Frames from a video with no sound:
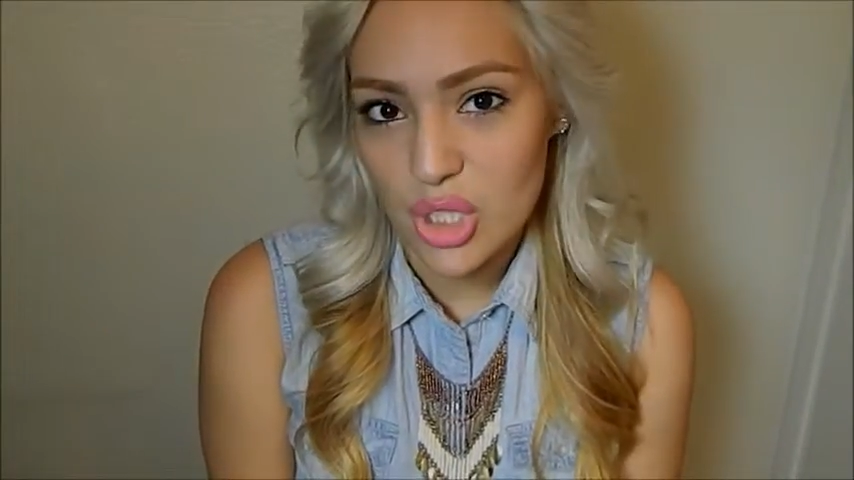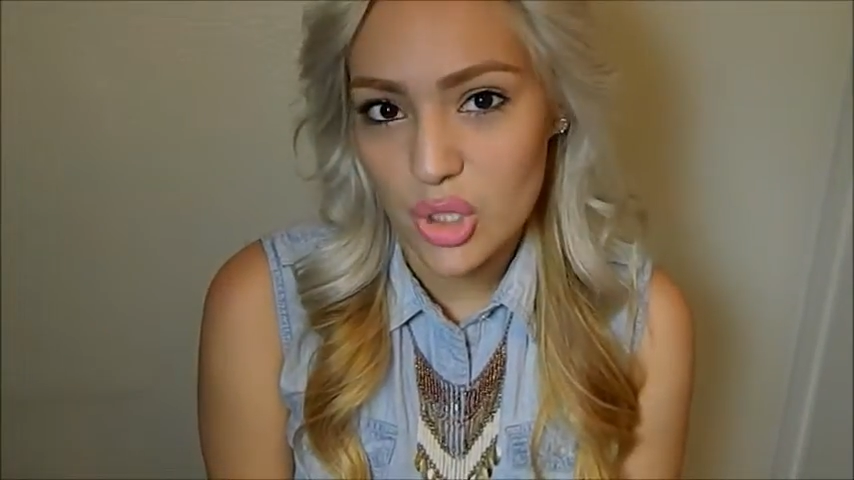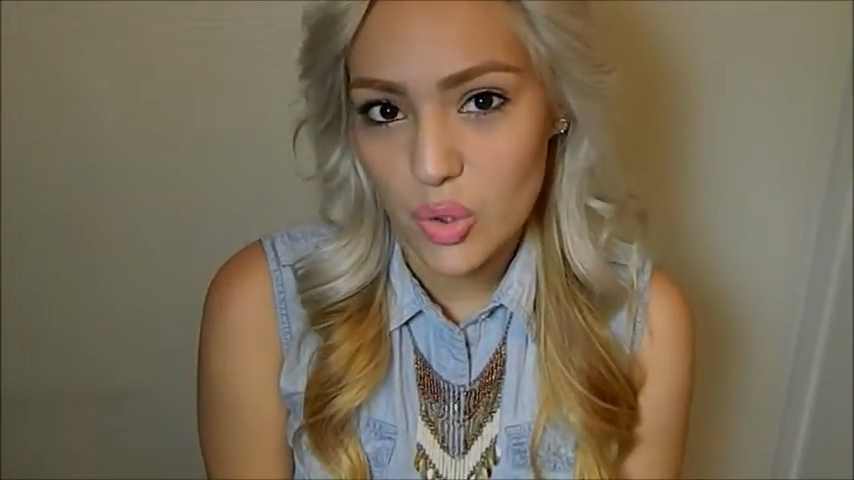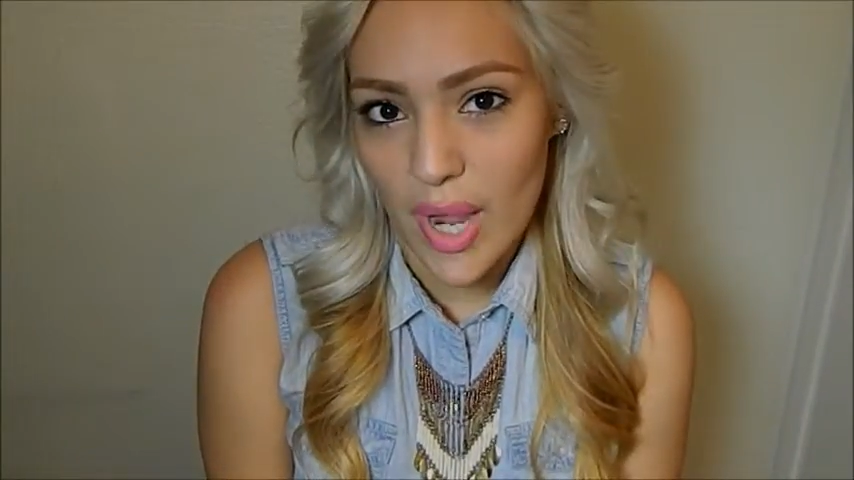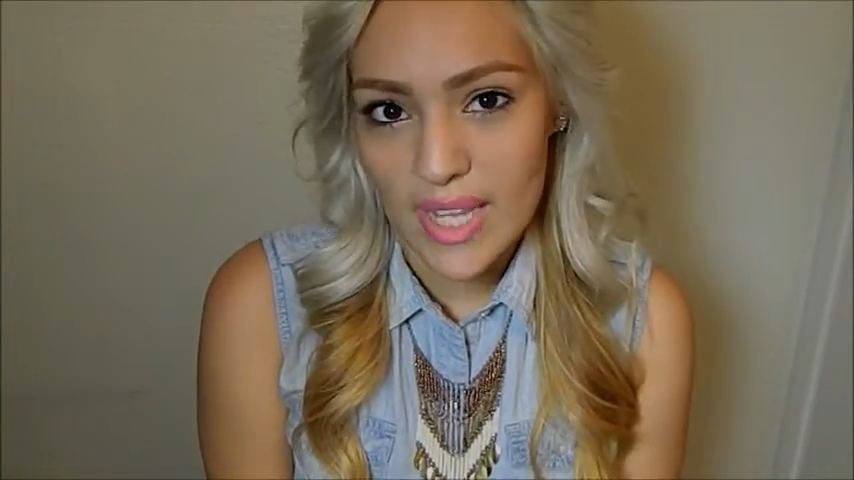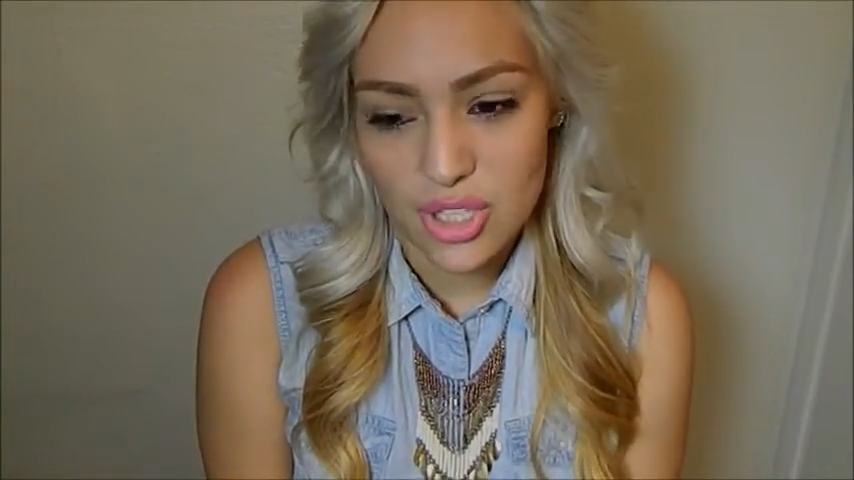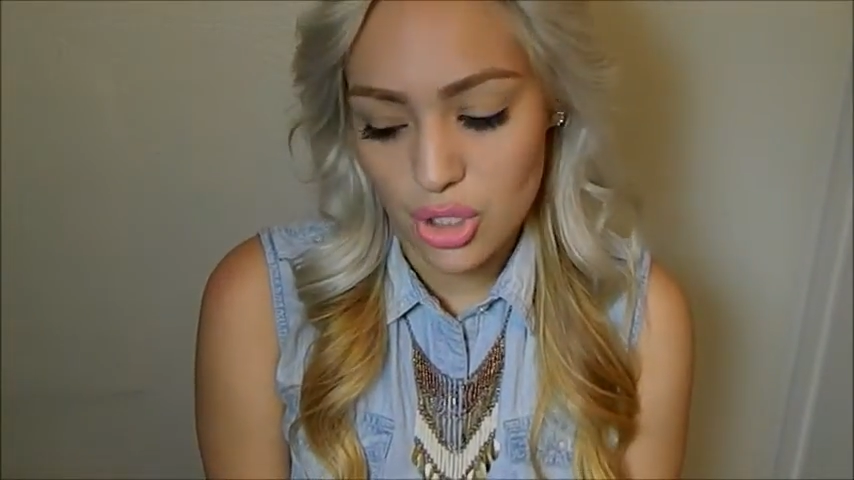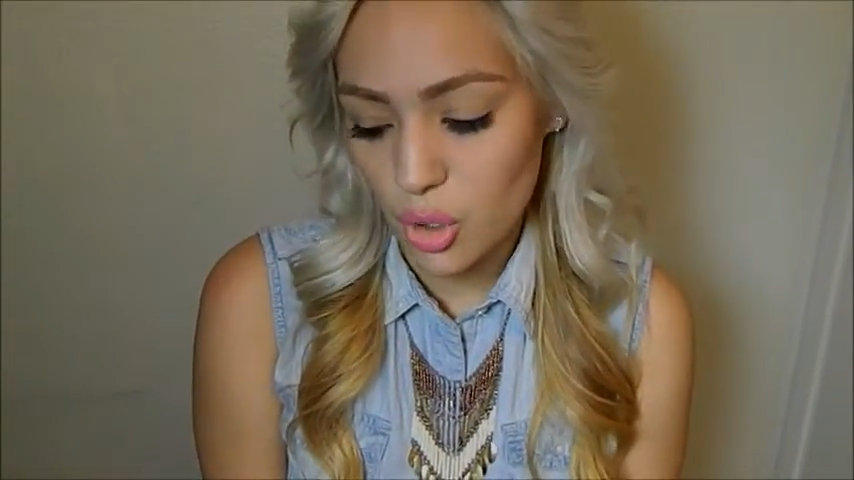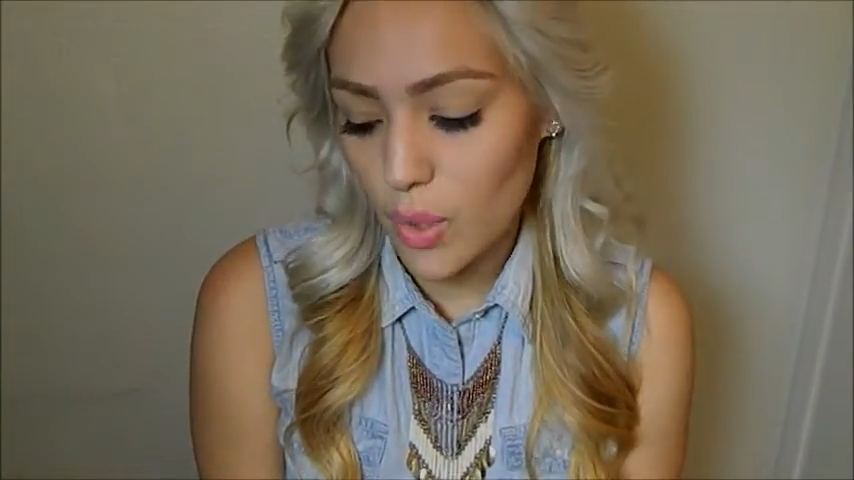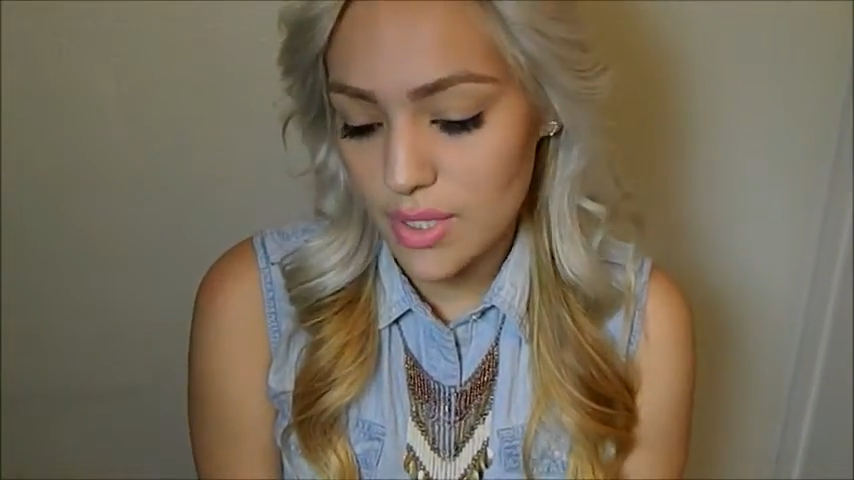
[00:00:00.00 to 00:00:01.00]
to
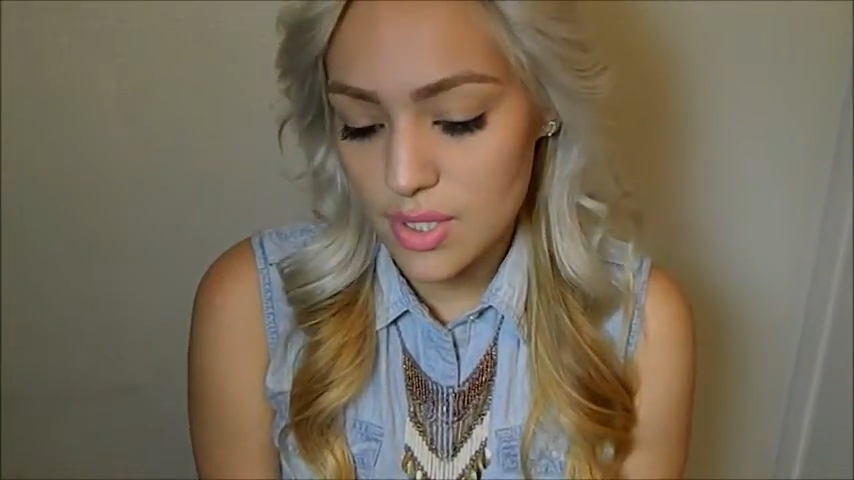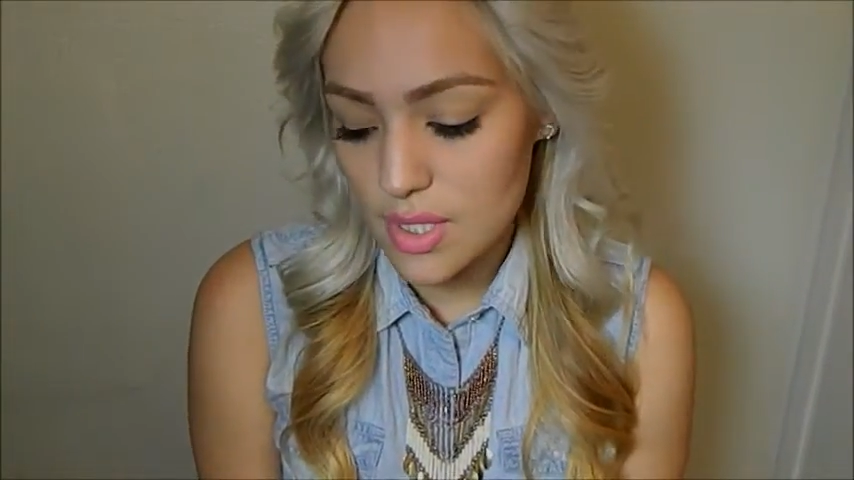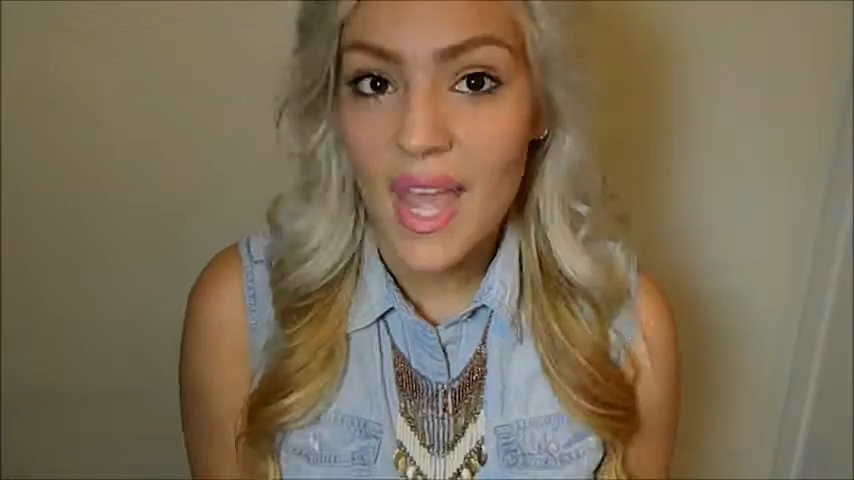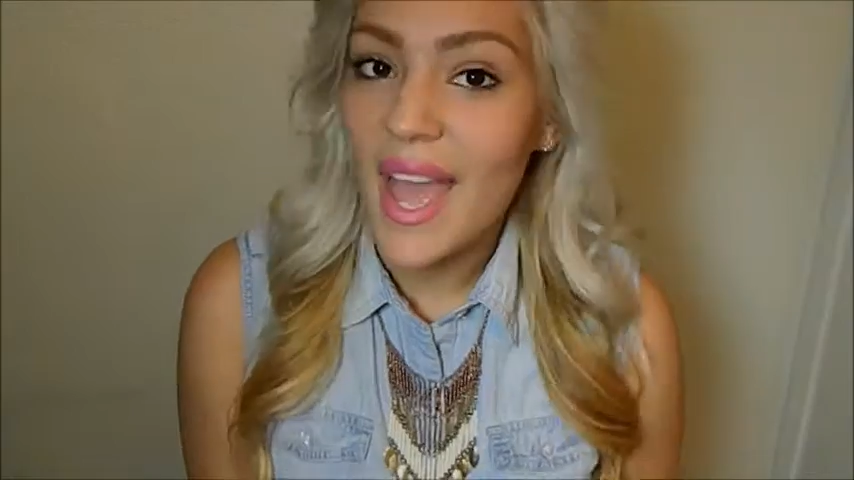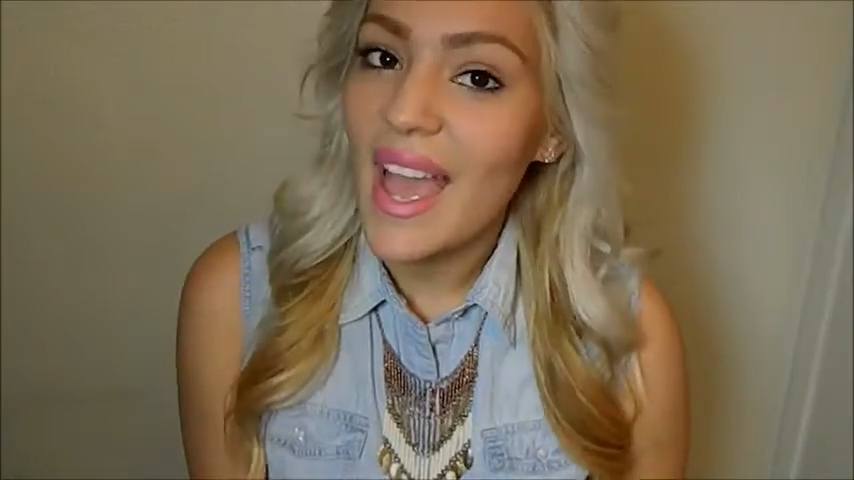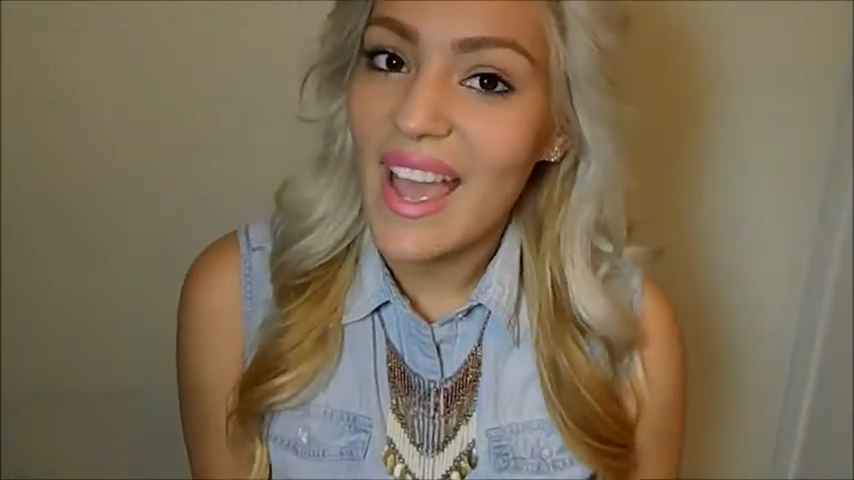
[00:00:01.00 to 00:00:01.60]
answer your questions.